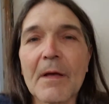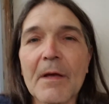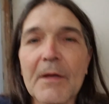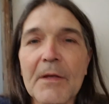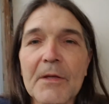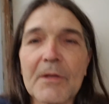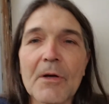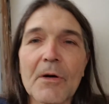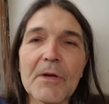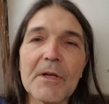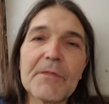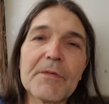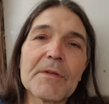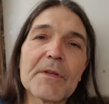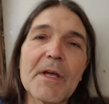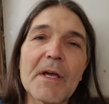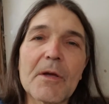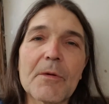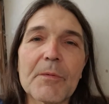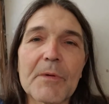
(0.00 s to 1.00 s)
you know, even
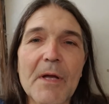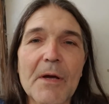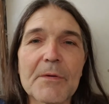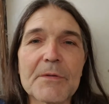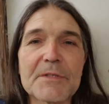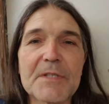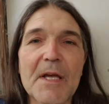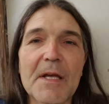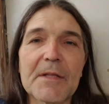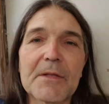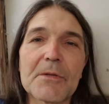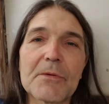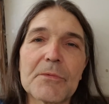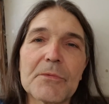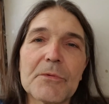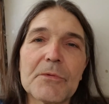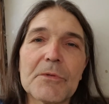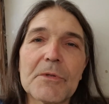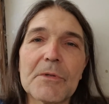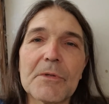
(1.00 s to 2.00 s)
like when I was at
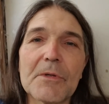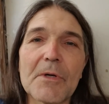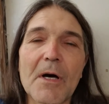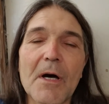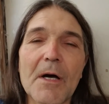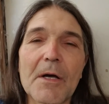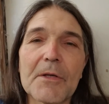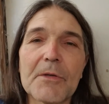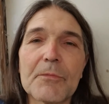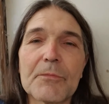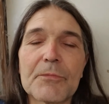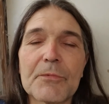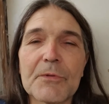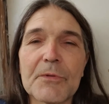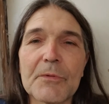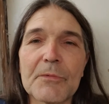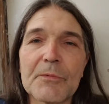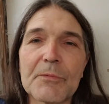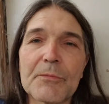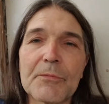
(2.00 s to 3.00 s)
the
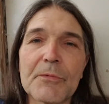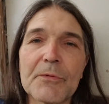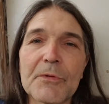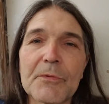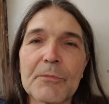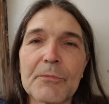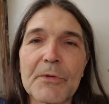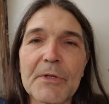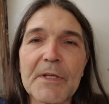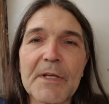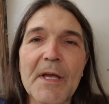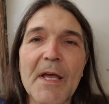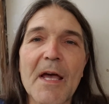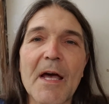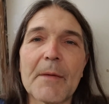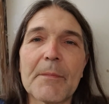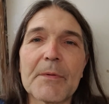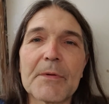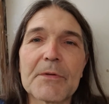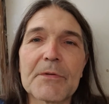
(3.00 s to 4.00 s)

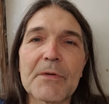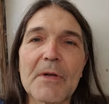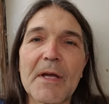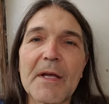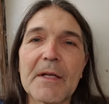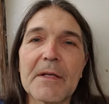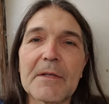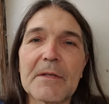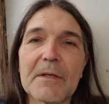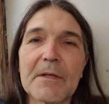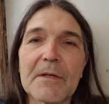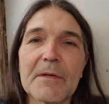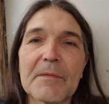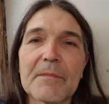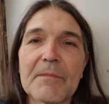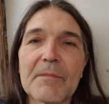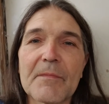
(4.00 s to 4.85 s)
rehab and trying to